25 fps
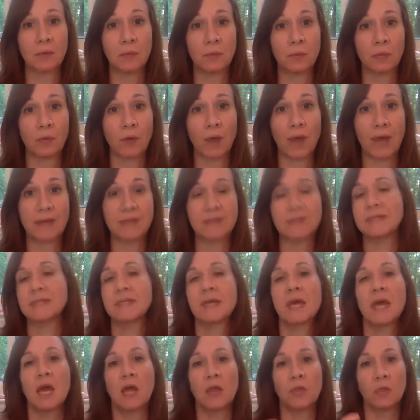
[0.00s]

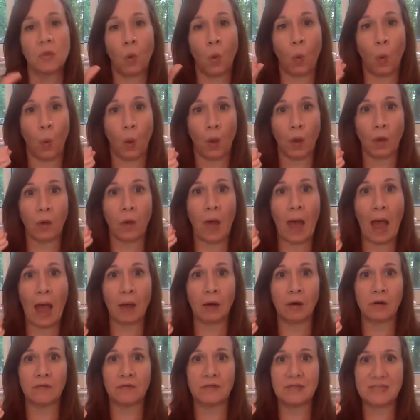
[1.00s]
press the oil
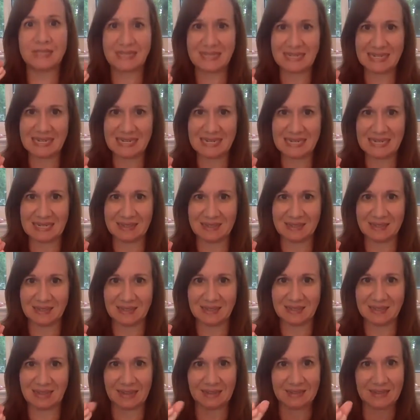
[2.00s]
out of the
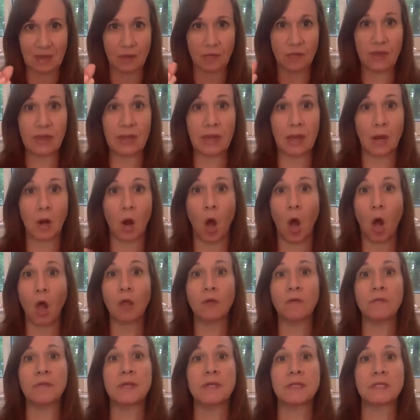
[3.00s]
seeds. That's how they get
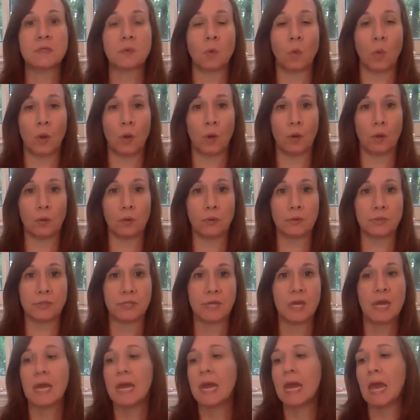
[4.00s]
all of these
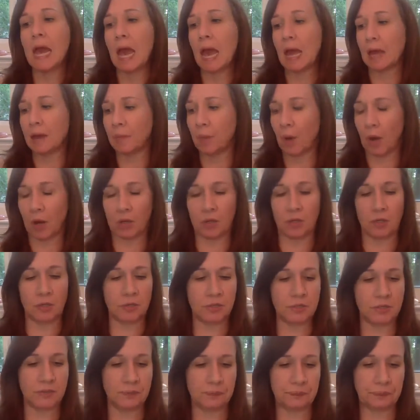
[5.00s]
oils and
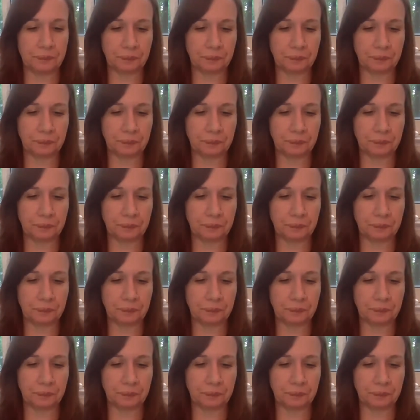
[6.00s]
butters.